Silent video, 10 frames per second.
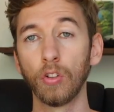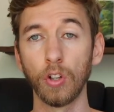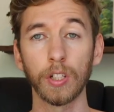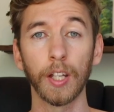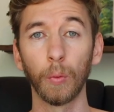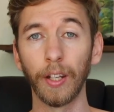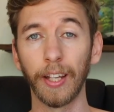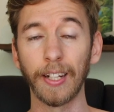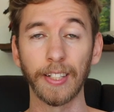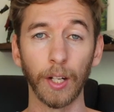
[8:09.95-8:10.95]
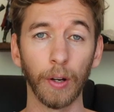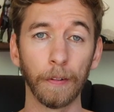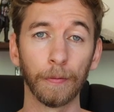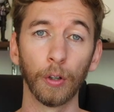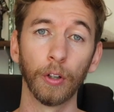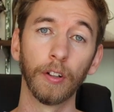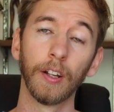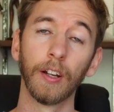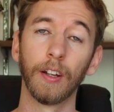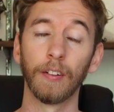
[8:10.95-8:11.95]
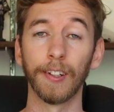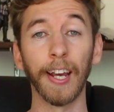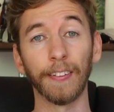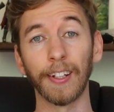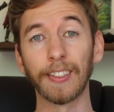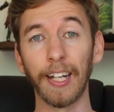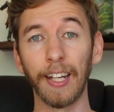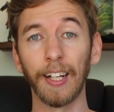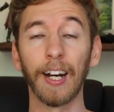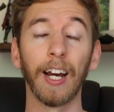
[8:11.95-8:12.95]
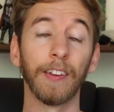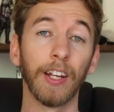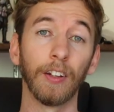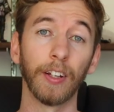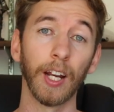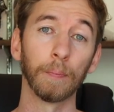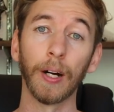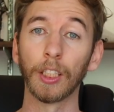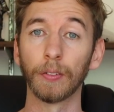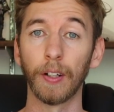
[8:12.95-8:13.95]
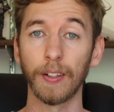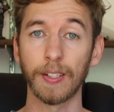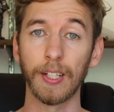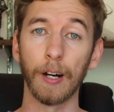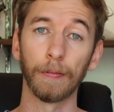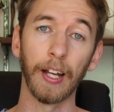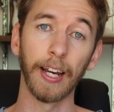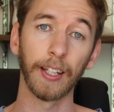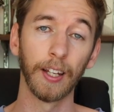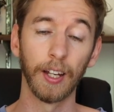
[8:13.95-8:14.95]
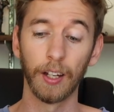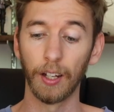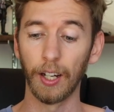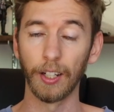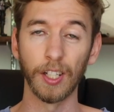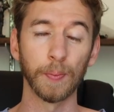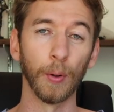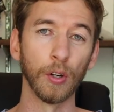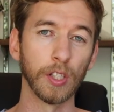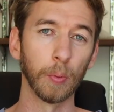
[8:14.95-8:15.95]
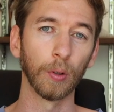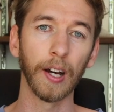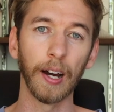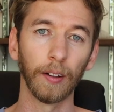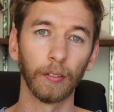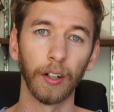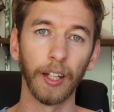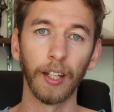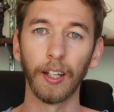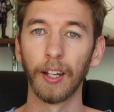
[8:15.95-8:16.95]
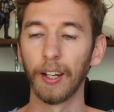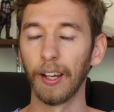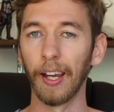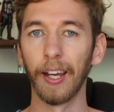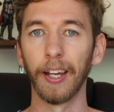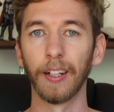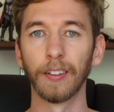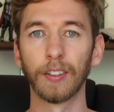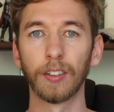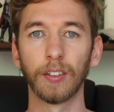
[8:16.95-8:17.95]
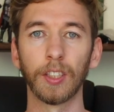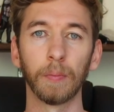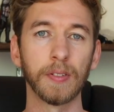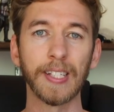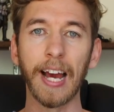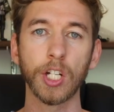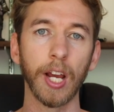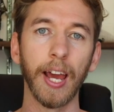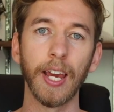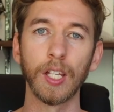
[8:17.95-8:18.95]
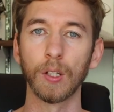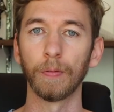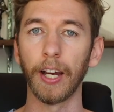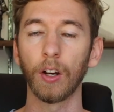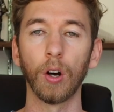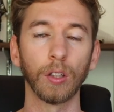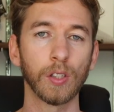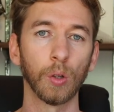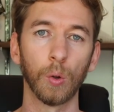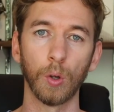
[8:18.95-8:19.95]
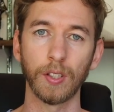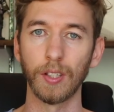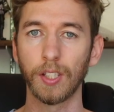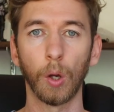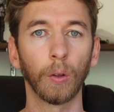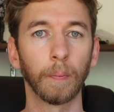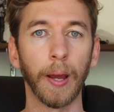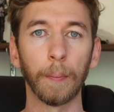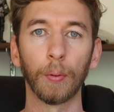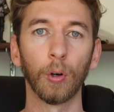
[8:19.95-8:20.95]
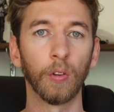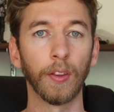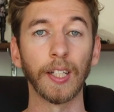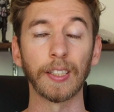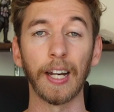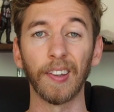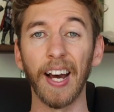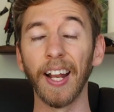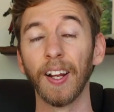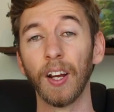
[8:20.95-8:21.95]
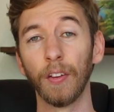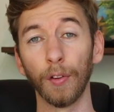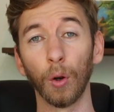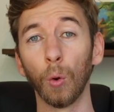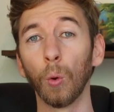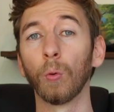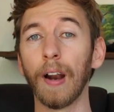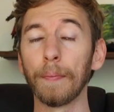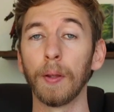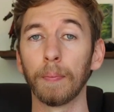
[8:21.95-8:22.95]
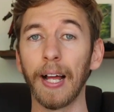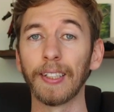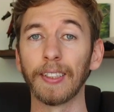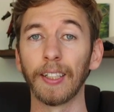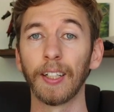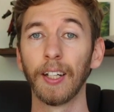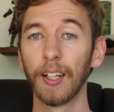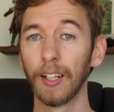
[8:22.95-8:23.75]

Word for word: Usually when you get takeaway food, you get the container and then you get a bunch of other stuff like uh, disposable cutlery, and some sachets of like hot sauce and salt and pepper and things like that that are all wrapped in plastic.